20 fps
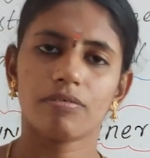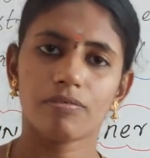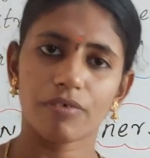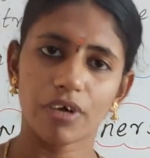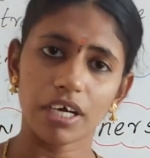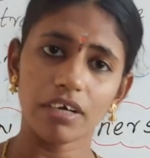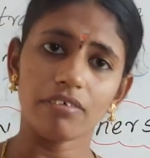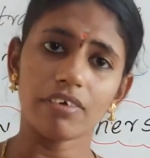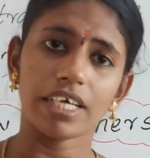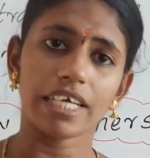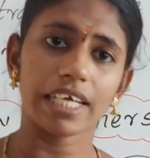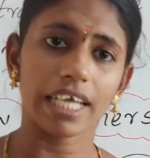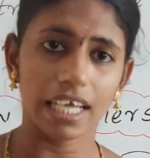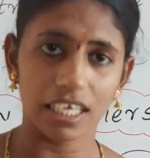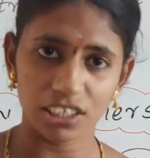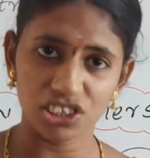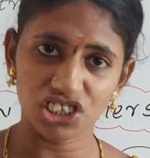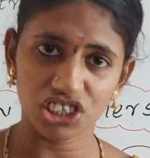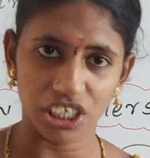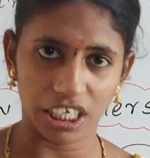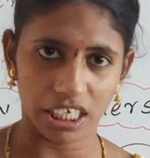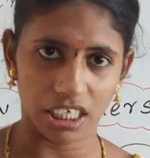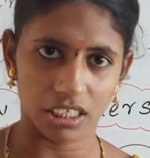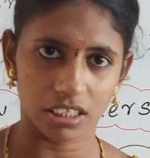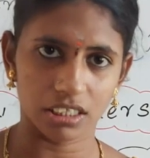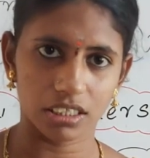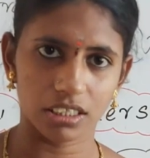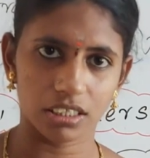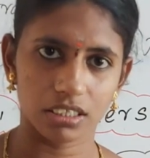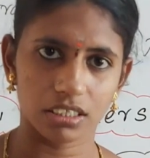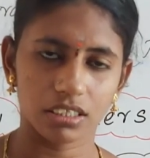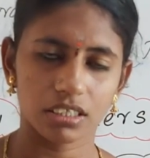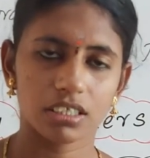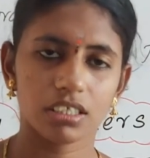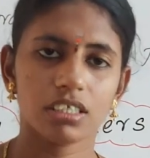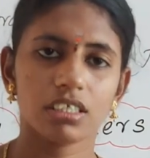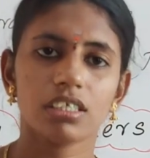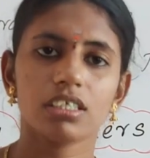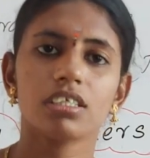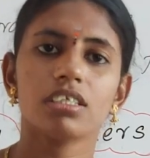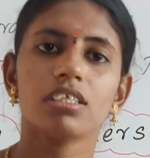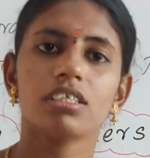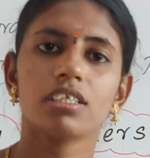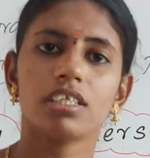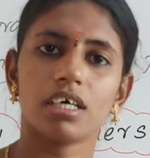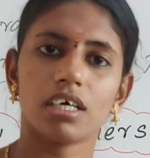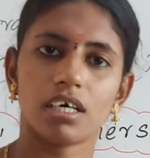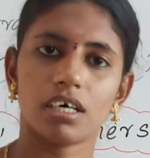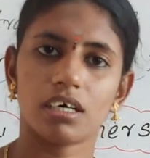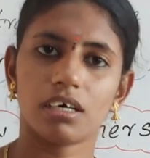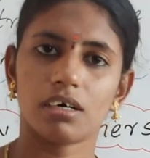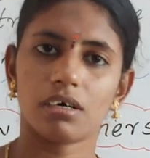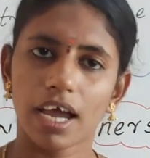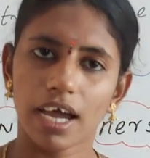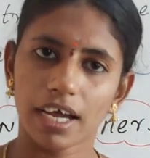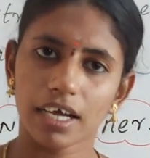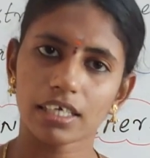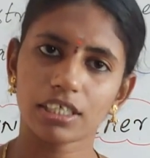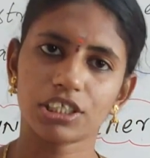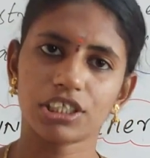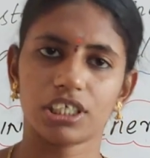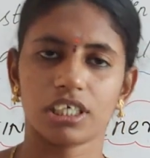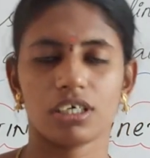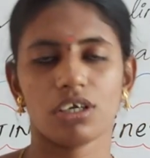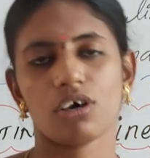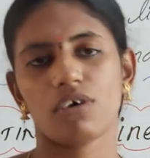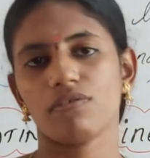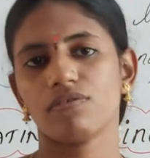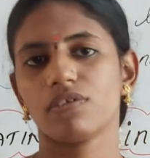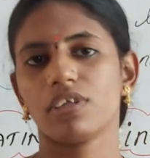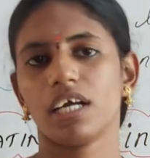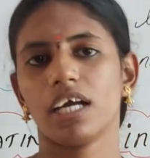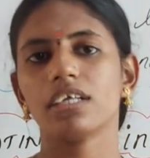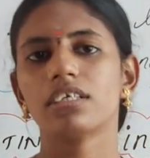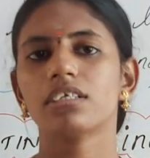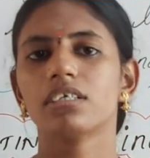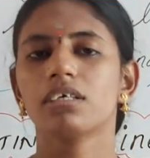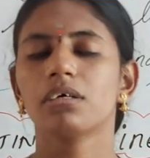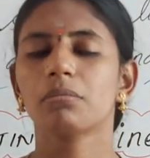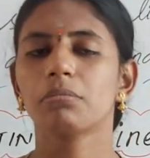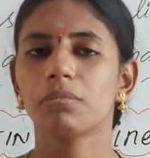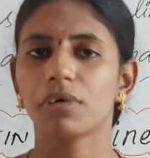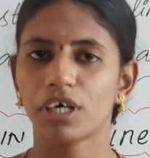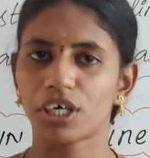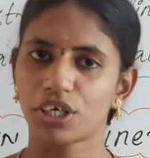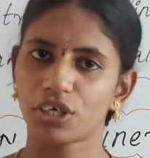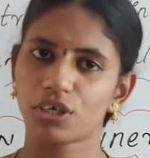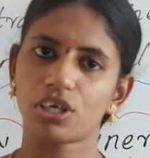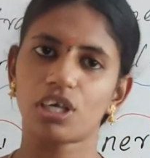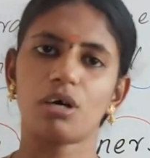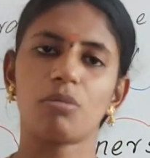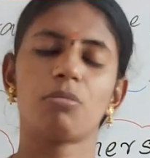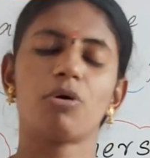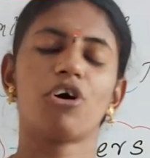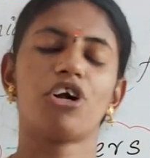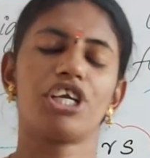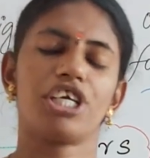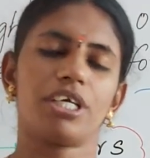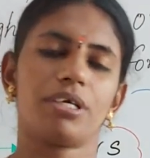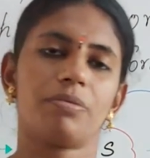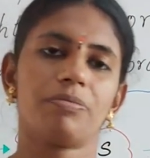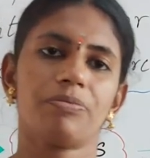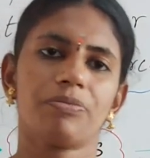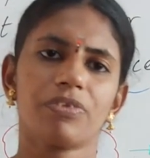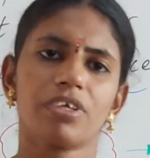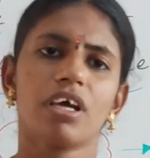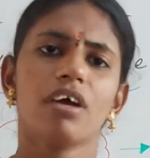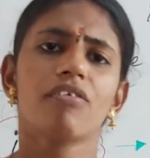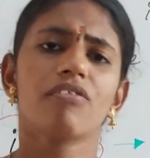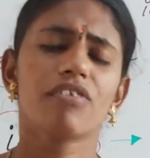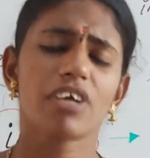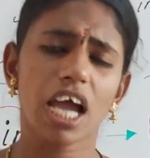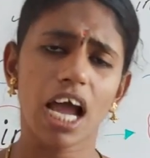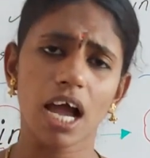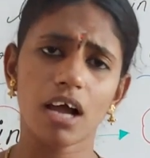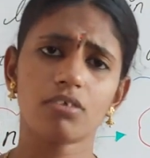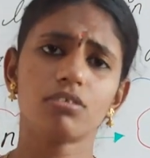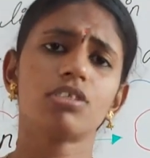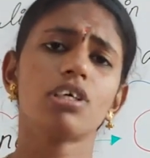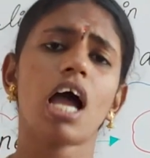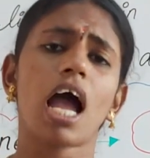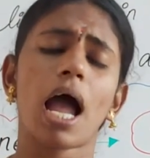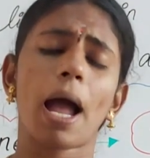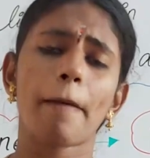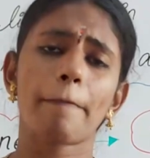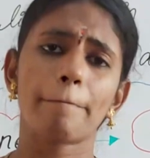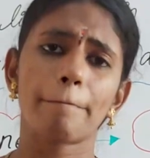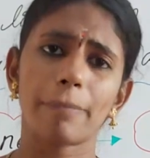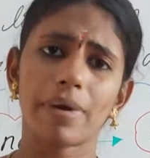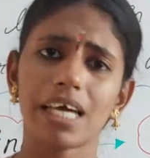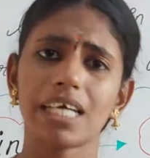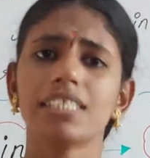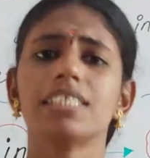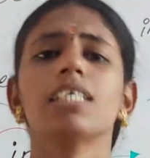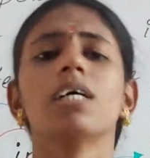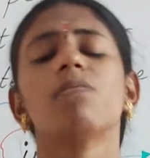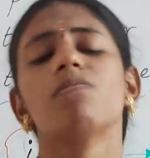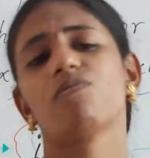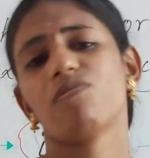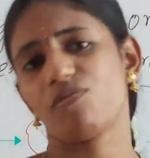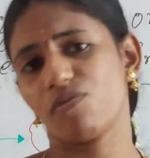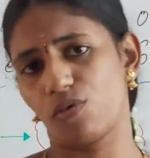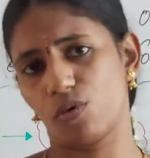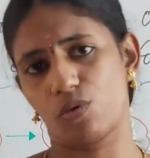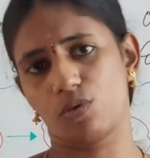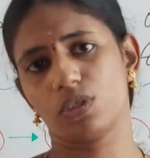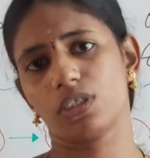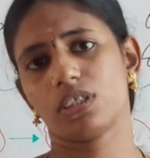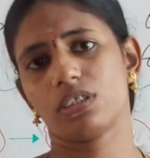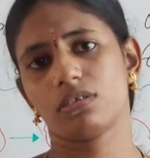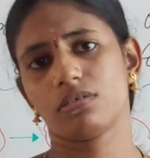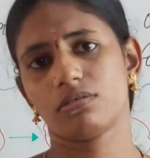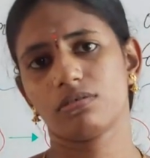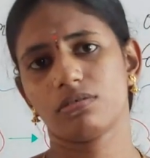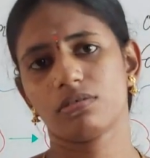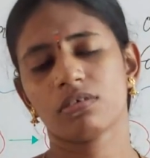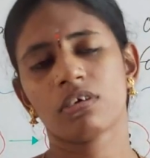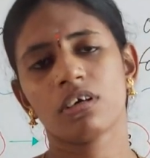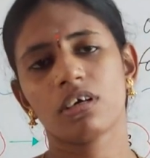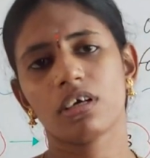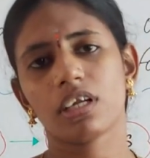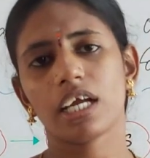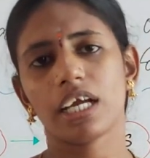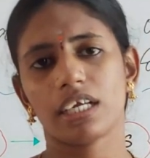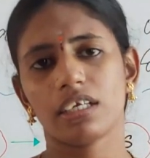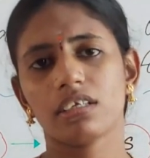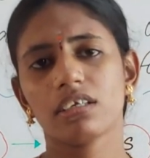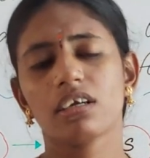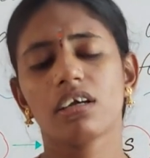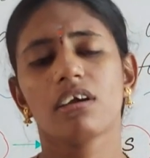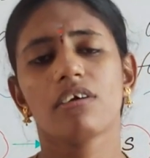When we can change the action of that particular body, we have to apply some force, right?